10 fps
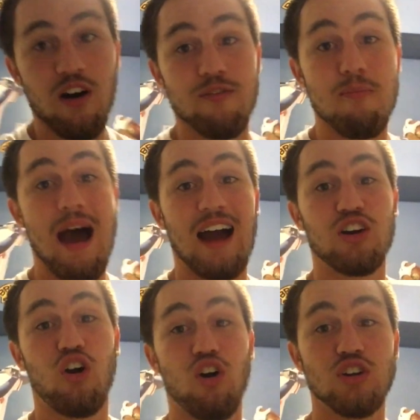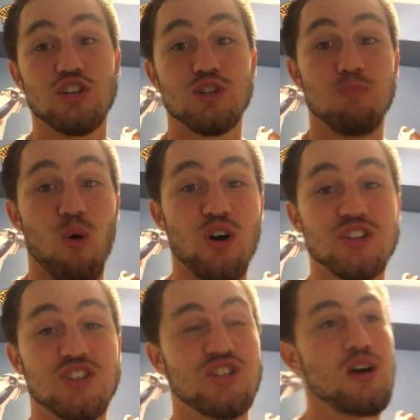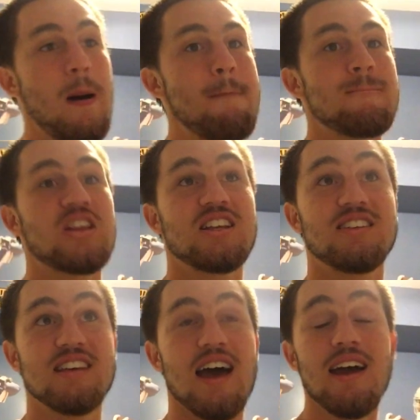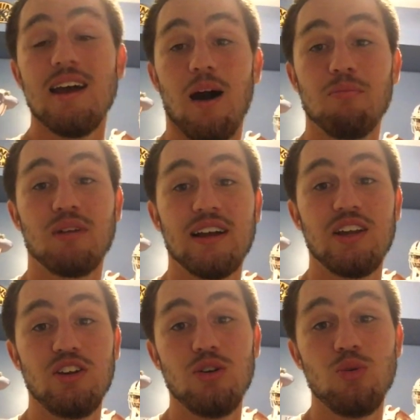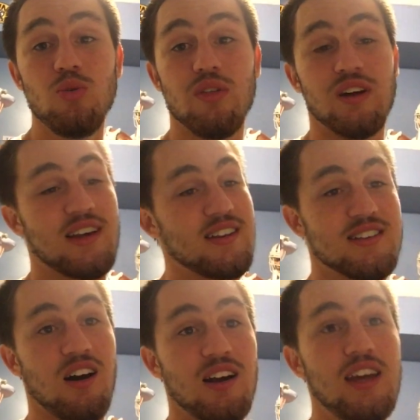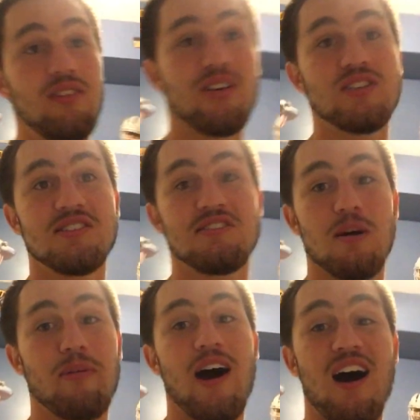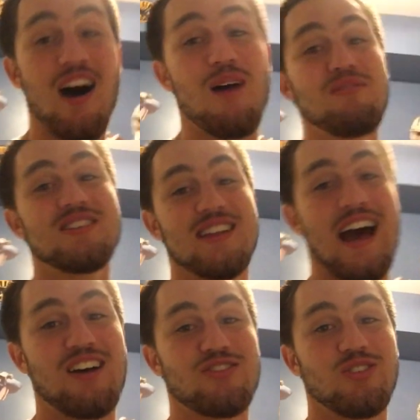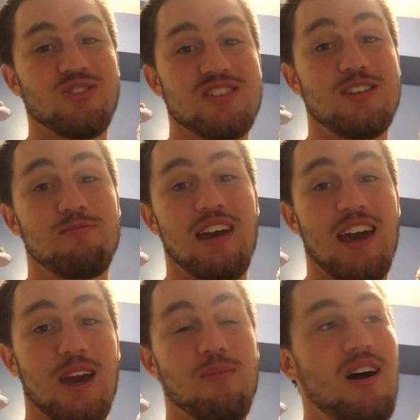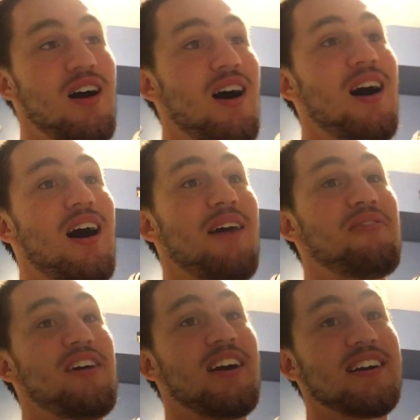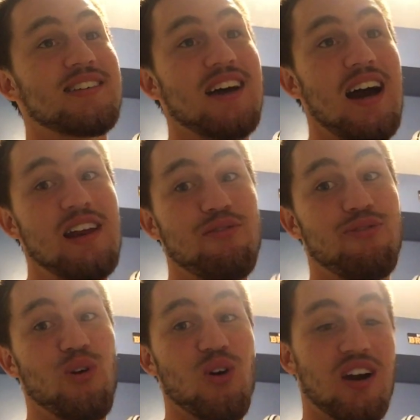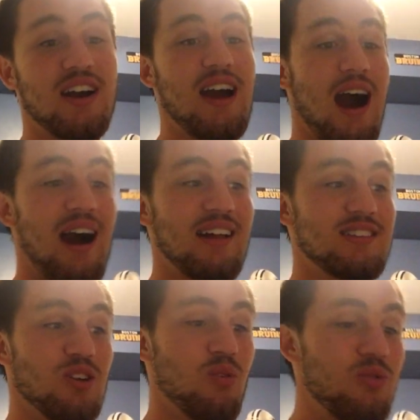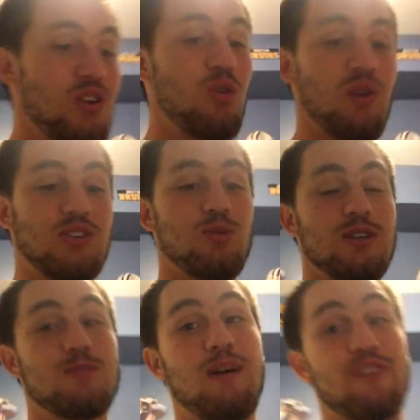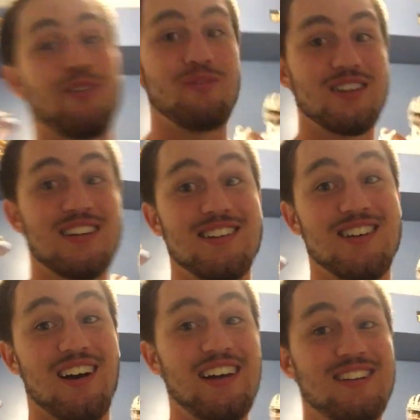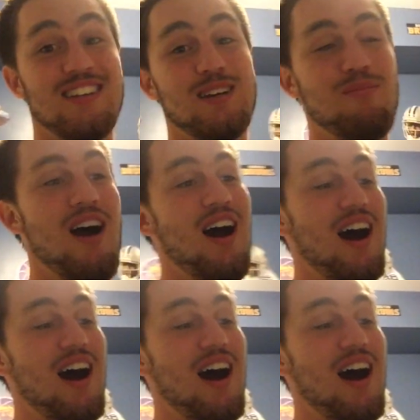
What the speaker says: of Mac on Sports. Today, I'm bringing you the Kentucky versus the Bahamas national team game. I'm very excited for it. I don't know what to expect from this Kentucky team,